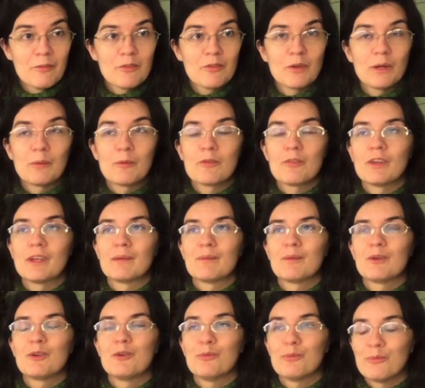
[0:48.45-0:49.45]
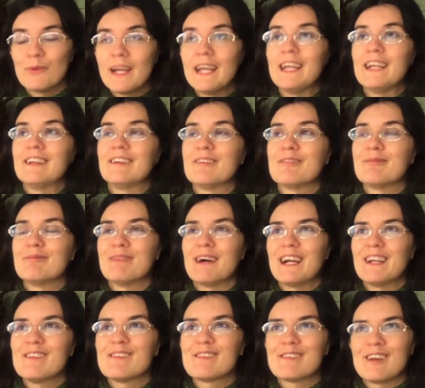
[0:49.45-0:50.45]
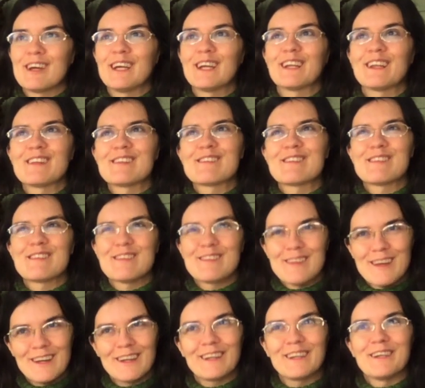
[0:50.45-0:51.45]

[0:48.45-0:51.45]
So I was like, great, my style is suck.